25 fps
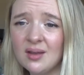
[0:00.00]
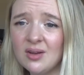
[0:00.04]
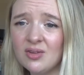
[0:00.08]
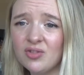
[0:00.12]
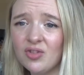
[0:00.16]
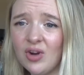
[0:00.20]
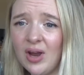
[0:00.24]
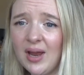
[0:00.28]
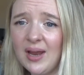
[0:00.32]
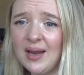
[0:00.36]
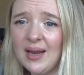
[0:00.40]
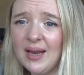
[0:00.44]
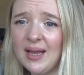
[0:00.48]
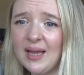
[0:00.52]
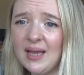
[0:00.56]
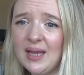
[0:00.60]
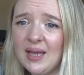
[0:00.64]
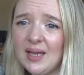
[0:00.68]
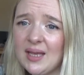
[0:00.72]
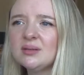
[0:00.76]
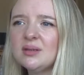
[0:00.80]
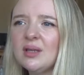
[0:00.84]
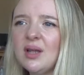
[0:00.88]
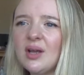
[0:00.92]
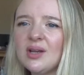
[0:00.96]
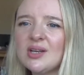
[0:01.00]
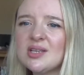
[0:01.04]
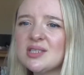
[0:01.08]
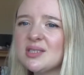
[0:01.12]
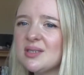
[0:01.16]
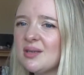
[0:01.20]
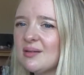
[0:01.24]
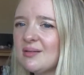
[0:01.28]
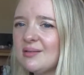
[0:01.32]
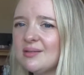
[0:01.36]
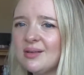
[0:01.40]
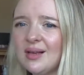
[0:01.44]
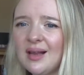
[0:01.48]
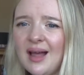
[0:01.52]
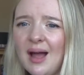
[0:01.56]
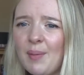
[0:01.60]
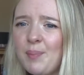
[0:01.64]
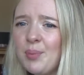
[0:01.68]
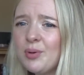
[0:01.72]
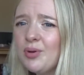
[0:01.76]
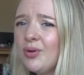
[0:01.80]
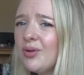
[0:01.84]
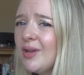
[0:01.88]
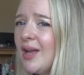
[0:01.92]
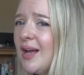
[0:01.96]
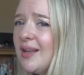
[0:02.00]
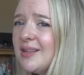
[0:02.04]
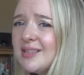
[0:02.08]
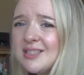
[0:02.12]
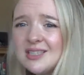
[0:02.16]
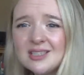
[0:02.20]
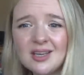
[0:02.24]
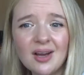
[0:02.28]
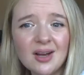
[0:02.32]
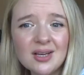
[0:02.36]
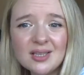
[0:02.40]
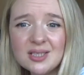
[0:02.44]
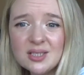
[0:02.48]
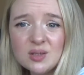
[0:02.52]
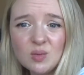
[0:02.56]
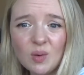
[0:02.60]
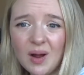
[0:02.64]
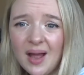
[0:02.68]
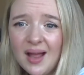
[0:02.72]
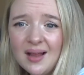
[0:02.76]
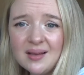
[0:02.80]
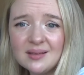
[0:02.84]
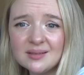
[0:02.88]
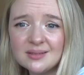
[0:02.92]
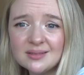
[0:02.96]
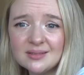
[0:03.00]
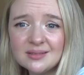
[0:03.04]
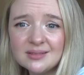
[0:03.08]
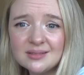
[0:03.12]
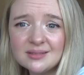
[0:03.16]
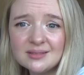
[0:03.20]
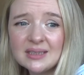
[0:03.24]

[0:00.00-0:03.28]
really. Because yeah, it'll happen on the other side as well.